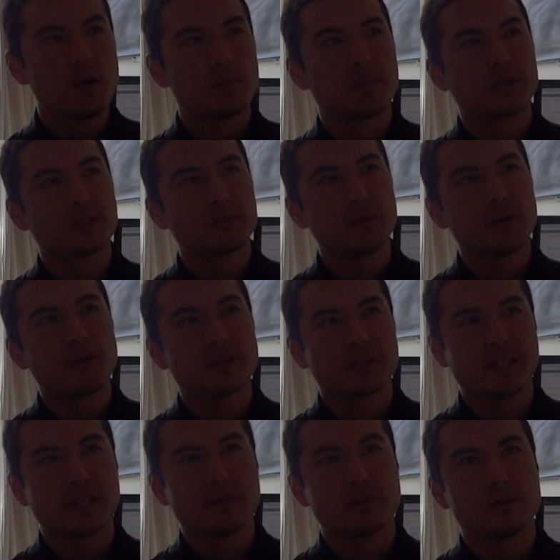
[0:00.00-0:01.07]
But a small
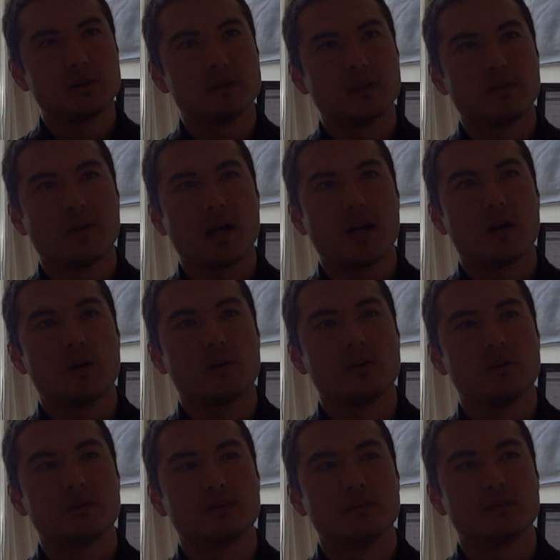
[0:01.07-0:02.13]
example of how
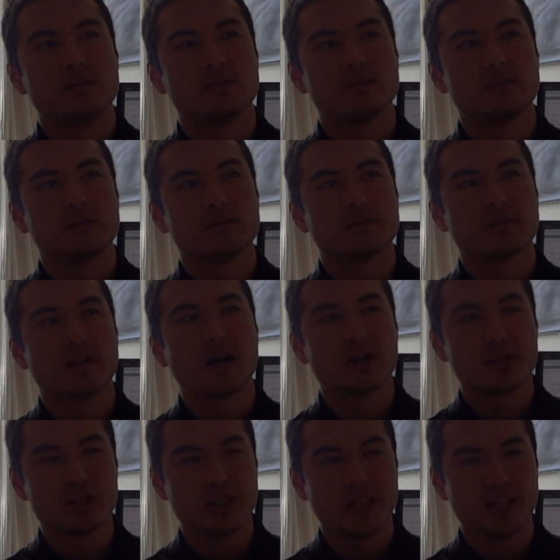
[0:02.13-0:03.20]

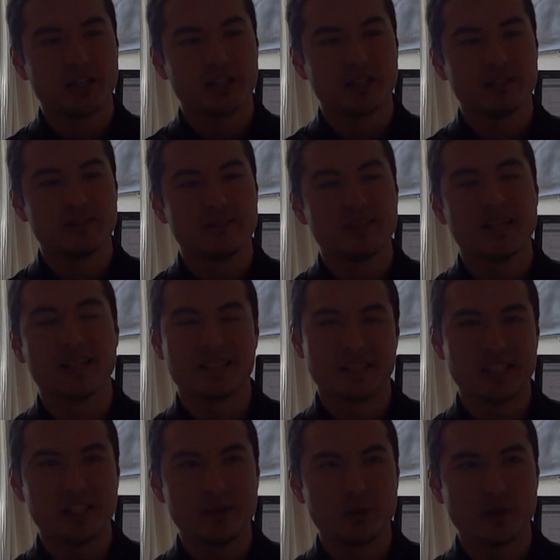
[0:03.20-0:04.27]
conjugation and
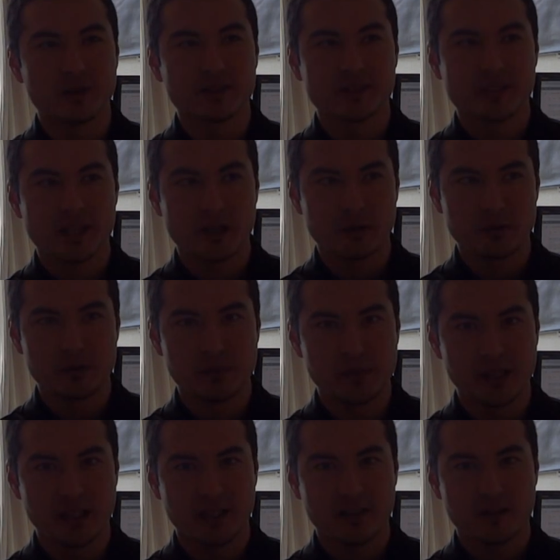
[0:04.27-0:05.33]
keywords helped
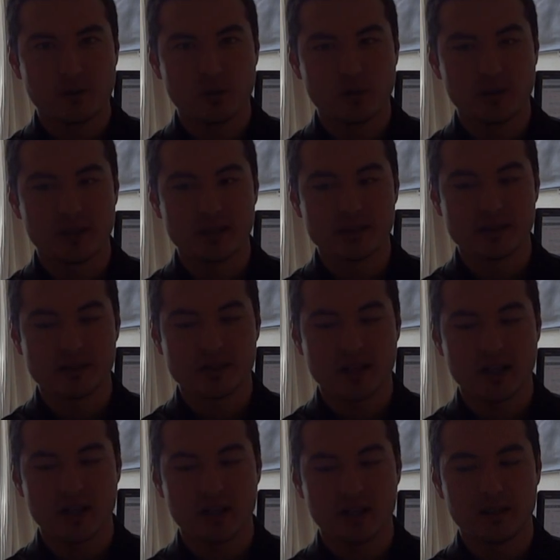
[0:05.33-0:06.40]
me was
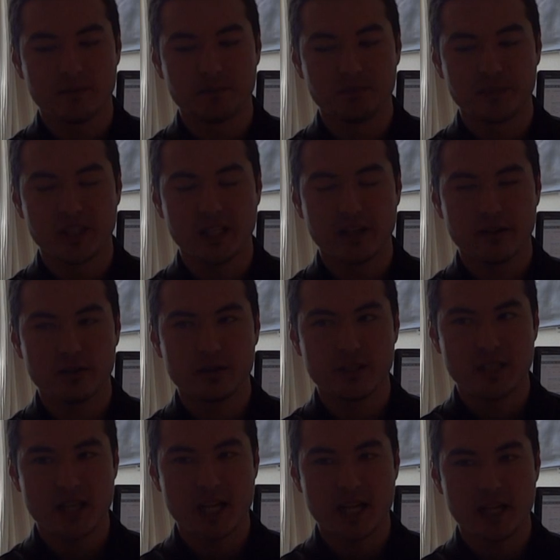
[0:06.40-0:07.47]
the other
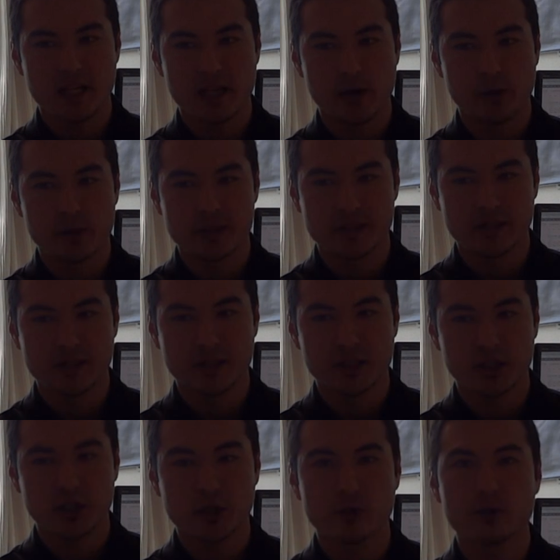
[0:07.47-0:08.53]
day I was in the
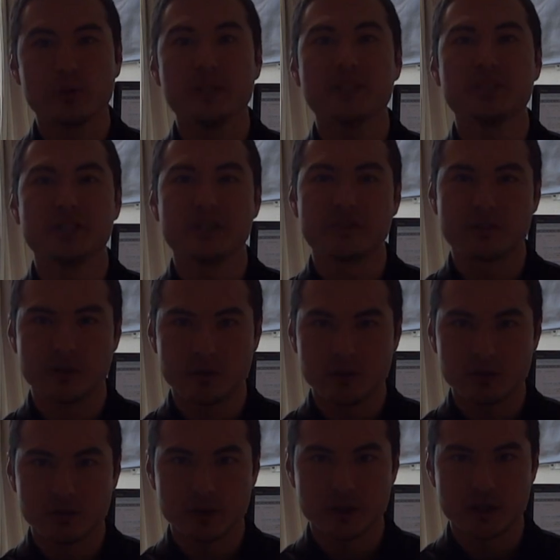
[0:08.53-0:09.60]
shokuin shitsu,
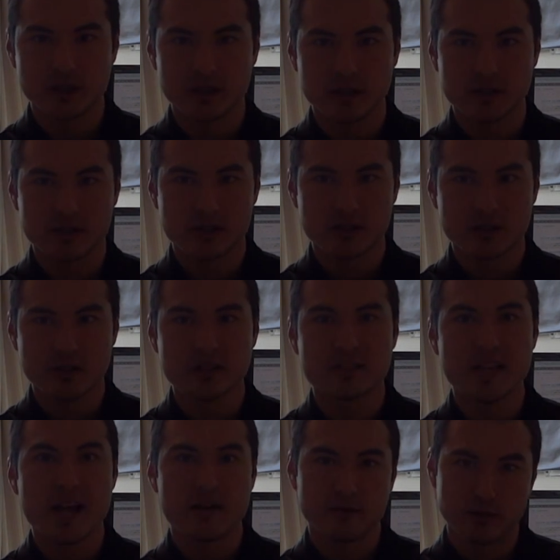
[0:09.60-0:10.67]
which is the
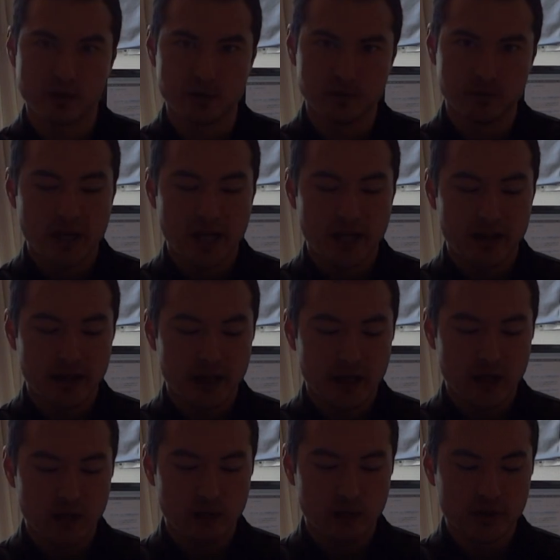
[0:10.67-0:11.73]
staff room, and
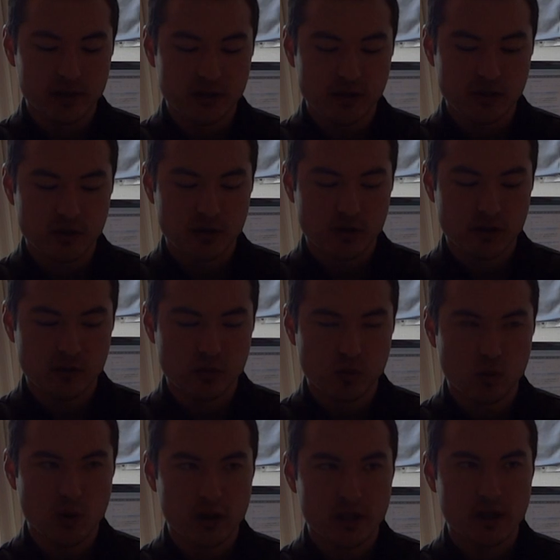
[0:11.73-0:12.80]
there was
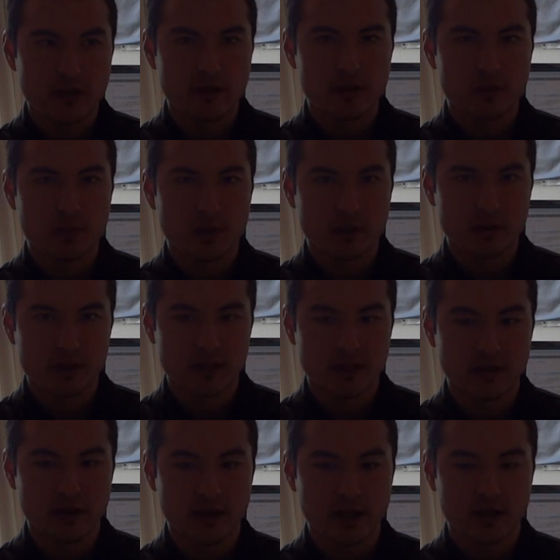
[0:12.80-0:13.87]
one other person
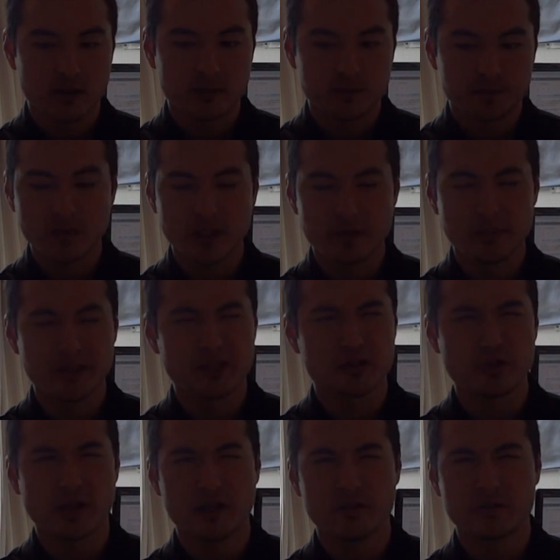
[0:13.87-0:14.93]
in there,
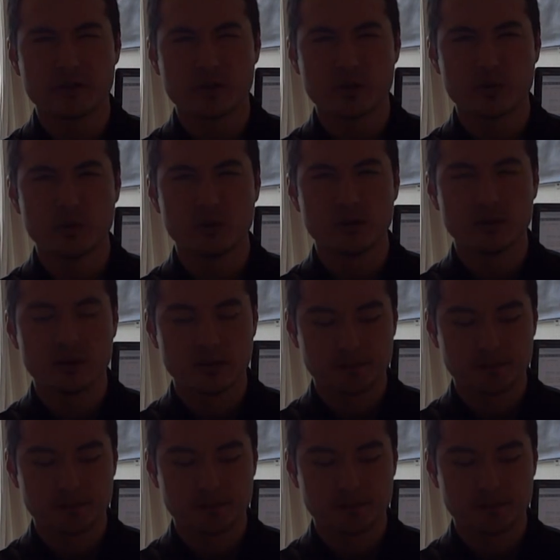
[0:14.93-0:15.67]
administrator at the school,